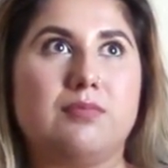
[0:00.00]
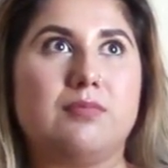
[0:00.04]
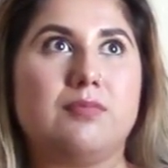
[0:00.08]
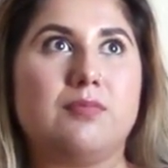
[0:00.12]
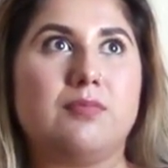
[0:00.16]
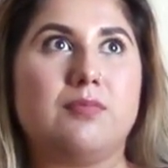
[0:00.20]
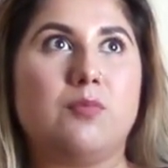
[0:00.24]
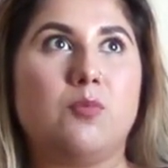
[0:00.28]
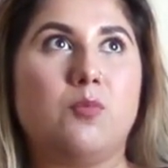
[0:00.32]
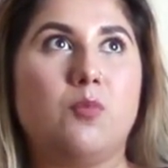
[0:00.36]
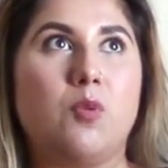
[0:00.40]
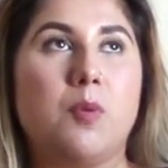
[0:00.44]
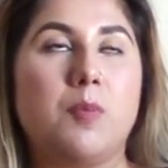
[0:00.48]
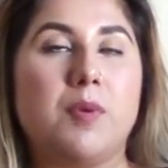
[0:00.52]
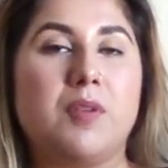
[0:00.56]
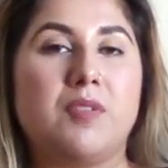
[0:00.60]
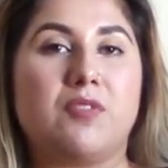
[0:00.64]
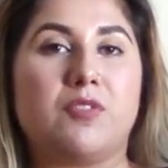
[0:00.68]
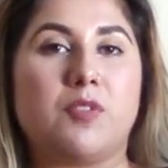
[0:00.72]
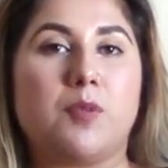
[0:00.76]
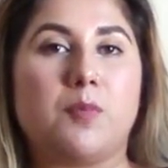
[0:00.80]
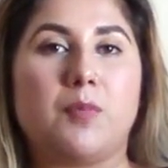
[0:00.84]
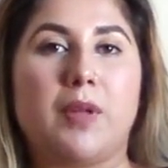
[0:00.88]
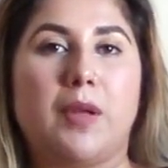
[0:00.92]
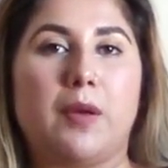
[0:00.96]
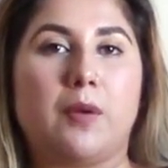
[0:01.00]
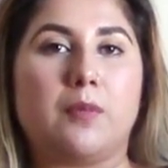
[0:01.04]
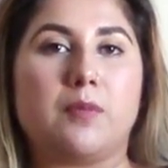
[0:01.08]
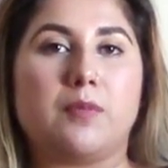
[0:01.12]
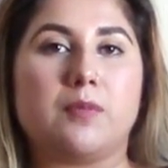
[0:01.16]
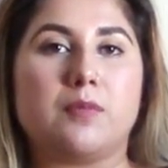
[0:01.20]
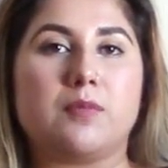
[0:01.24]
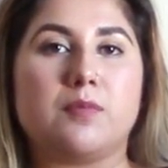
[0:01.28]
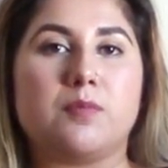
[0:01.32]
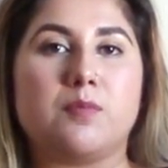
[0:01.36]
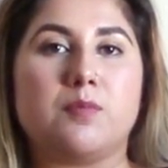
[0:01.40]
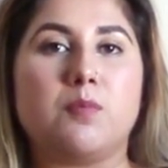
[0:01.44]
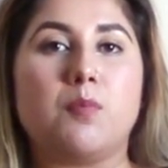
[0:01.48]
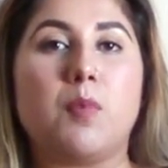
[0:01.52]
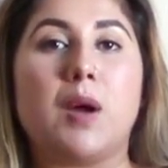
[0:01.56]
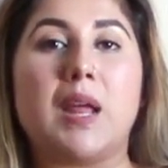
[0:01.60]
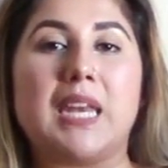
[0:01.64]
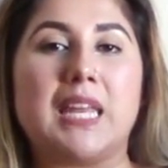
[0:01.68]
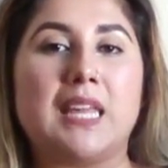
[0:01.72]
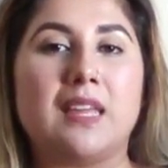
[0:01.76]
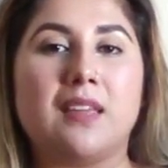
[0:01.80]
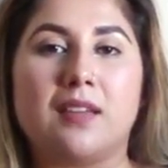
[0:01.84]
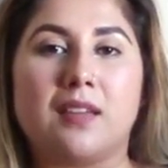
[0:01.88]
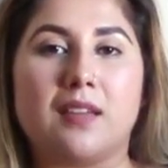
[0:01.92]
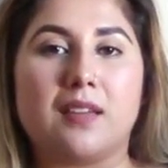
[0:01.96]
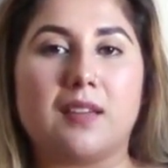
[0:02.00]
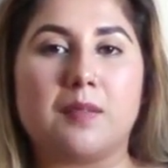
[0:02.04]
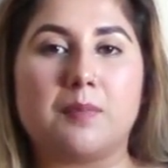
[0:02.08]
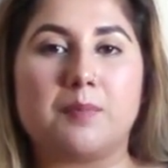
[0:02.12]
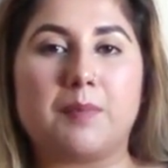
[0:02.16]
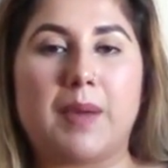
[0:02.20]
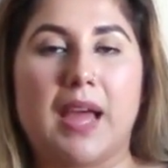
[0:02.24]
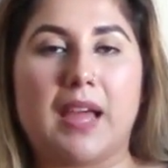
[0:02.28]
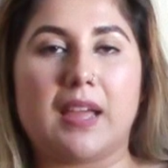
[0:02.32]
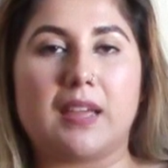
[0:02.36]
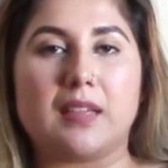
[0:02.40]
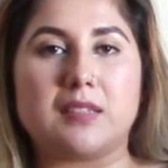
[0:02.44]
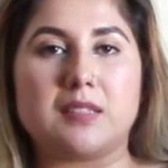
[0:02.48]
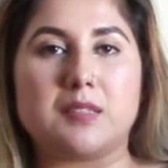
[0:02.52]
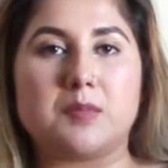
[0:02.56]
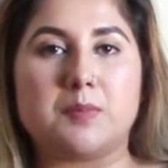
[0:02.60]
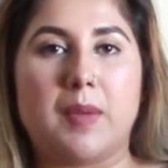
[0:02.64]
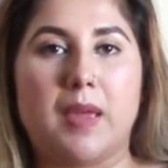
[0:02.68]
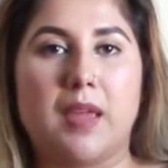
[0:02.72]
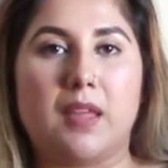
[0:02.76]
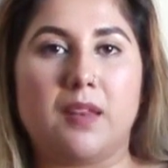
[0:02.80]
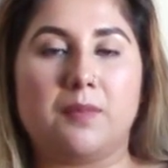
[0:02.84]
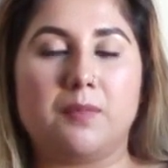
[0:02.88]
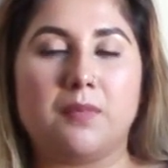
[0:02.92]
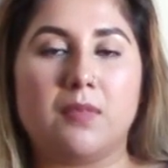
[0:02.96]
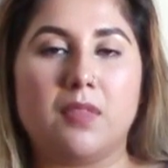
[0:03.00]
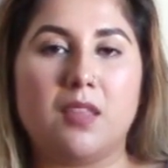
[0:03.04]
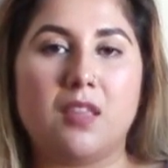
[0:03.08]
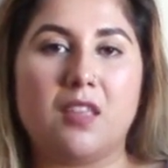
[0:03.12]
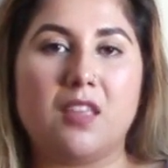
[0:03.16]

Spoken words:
woman from like money back in Spain.